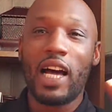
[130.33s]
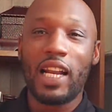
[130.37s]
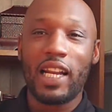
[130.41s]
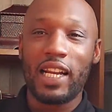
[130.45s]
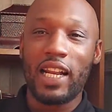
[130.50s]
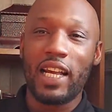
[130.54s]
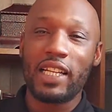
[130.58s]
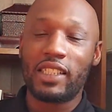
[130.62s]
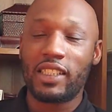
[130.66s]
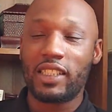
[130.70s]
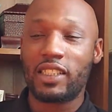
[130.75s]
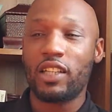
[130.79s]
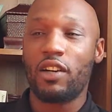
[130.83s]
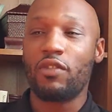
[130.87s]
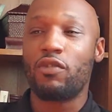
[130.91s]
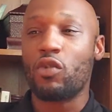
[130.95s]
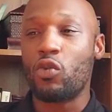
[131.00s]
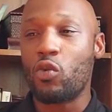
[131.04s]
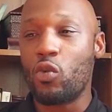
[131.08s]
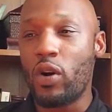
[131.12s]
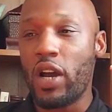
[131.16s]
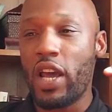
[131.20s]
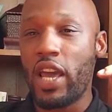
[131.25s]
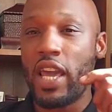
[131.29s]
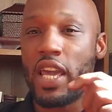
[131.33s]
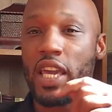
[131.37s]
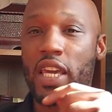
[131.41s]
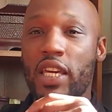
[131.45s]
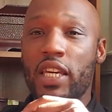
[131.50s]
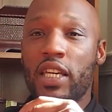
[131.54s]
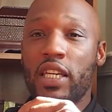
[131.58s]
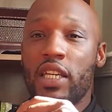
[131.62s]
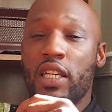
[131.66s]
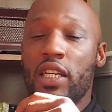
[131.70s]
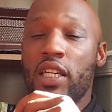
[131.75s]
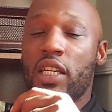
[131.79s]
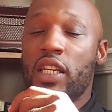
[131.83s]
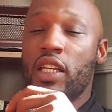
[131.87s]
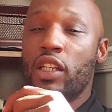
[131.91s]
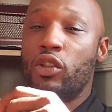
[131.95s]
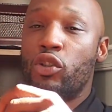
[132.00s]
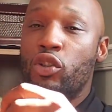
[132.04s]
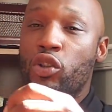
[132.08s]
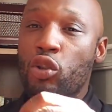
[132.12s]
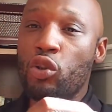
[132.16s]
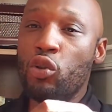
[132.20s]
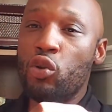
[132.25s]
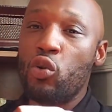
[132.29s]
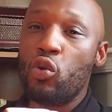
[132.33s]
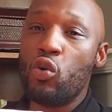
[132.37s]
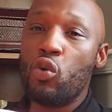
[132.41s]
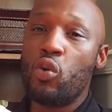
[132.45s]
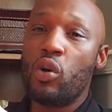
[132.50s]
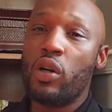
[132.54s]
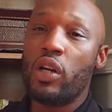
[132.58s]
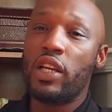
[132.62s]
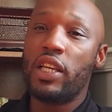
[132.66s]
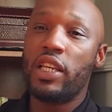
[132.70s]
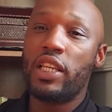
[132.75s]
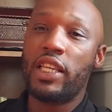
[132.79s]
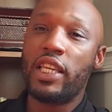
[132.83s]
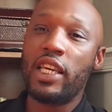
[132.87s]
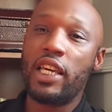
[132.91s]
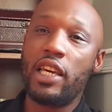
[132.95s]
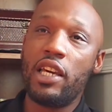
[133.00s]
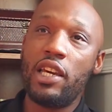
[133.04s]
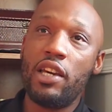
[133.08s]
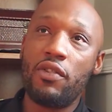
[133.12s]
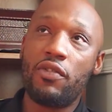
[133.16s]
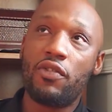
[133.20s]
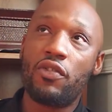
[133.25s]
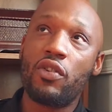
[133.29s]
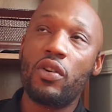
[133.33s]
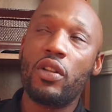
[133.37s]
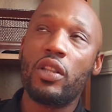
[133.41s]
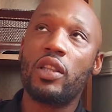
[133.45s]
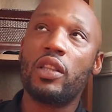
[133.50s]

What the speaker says: of that stuff away to give